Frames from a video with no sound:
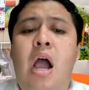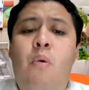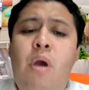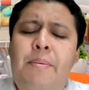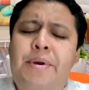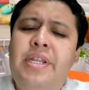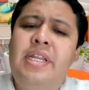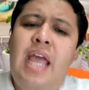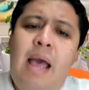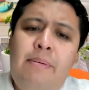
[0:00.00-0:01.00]
However,
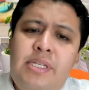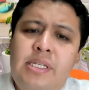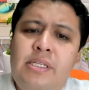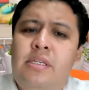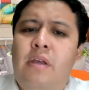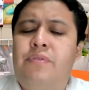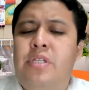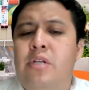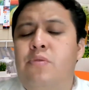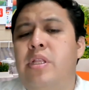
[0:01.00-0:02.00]
in the absence of
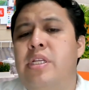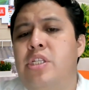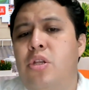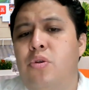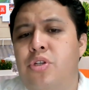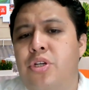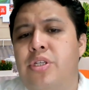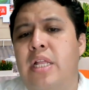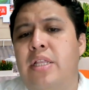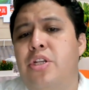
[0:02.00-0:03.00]
central
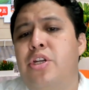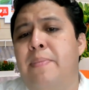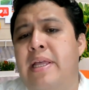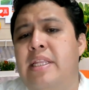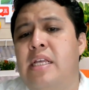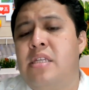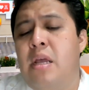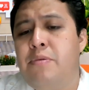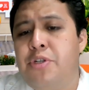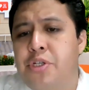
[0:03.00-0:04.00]
institutions that determine the
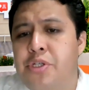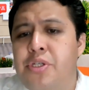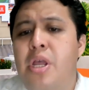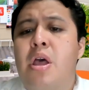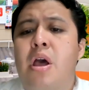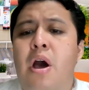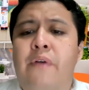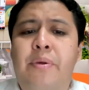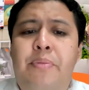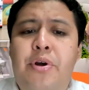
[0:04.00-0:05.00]
assumptions
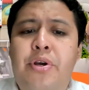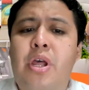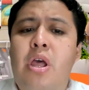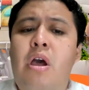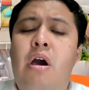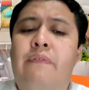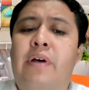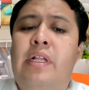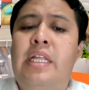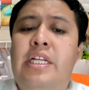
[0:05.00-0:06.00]
of the birth
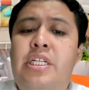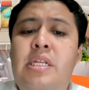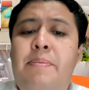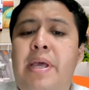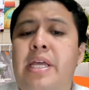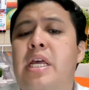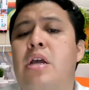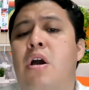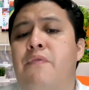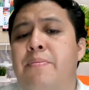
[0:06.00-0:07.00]
of a
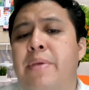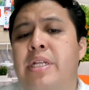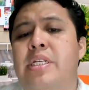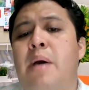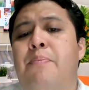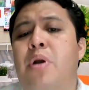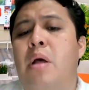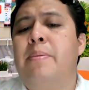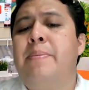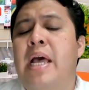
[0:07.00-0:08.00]
legitimate government, a
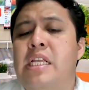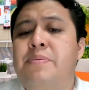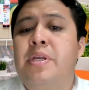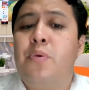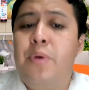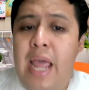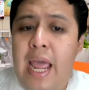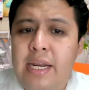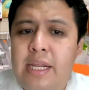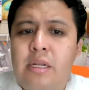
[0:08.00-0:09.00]
problem has been
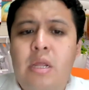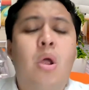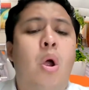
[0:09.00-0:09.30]
created.